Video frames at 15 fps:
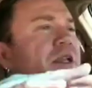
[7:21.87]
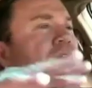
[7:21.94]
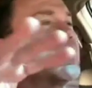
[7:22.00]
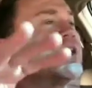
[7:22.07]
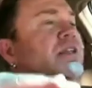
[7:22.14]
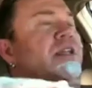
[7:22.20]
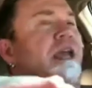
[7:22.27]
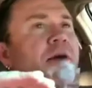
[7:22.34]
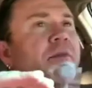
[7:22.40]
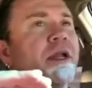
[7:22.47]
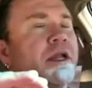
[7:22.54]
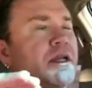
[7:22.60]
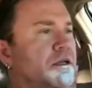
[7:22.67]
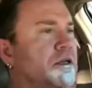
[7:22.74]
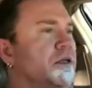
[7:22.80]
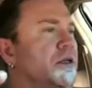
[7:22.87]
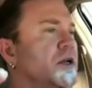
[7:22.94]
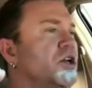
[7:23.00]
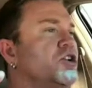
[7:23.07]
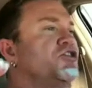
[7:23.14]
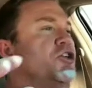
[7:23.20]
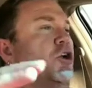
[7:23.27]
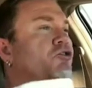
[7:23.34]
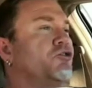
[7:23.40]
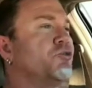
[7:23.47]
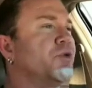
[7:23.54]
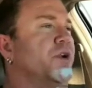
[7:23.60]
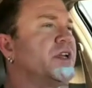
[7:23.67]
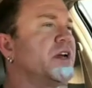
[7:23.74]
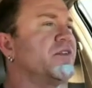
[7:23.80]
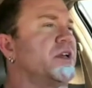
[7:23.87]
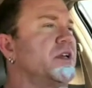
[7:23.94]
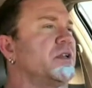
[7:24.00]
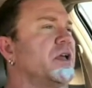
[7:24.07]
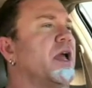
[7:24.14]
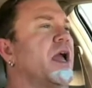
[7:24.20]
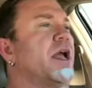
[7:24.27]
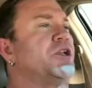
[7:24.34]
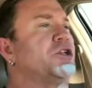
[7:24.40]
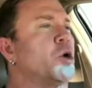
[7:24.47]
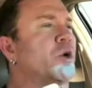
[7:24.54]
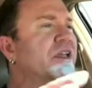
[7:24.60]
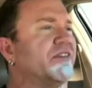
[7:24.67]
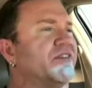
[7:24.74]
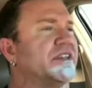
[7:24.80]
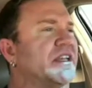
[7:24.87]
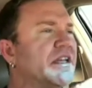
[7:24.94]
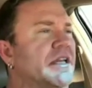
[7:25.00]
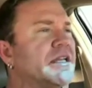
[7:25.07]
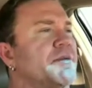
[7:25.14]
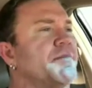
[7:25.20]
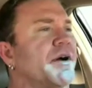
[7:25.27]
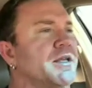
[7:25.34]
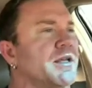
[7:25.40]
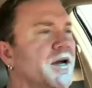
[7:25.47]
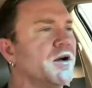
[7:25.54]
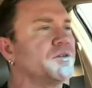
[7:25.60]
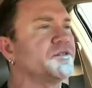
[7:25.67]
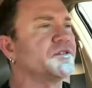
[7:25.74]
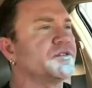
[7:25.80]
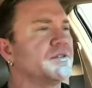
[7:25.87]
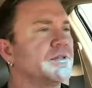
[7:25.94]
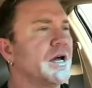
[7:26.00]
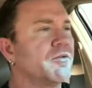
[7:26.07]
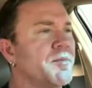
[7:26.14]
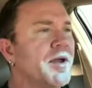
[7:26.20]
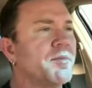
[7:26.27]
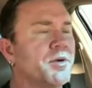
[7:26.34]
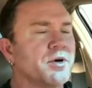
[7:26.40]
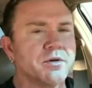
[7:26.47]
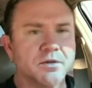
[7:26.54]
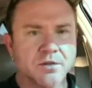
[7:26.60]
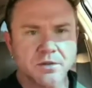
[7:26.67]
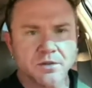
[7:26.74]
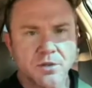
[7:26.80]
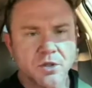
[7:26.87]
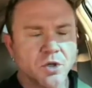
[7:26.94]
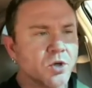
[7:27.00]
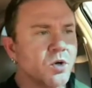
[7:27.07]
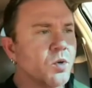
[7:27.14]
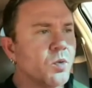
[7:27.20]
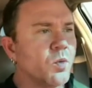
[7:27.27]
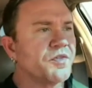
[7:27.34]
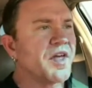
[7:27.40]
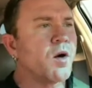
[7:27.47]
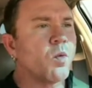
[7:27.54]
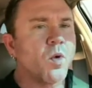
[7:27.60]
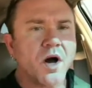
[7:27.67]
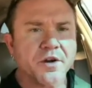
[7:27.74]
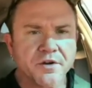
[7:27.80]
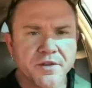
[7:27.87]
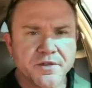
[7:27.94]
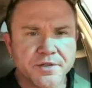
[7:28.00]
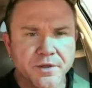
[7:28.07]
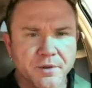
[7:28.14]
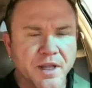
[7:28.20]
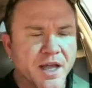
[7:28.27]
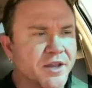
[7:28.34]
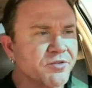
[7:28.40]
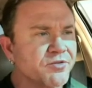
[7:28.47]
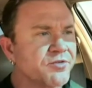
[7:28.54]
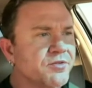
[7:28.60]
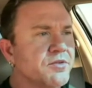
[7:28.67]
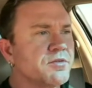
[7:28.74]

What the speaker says: They're contaminated. Don't drink of it and don't give it to anybody else. Now remember, without water, there's no life.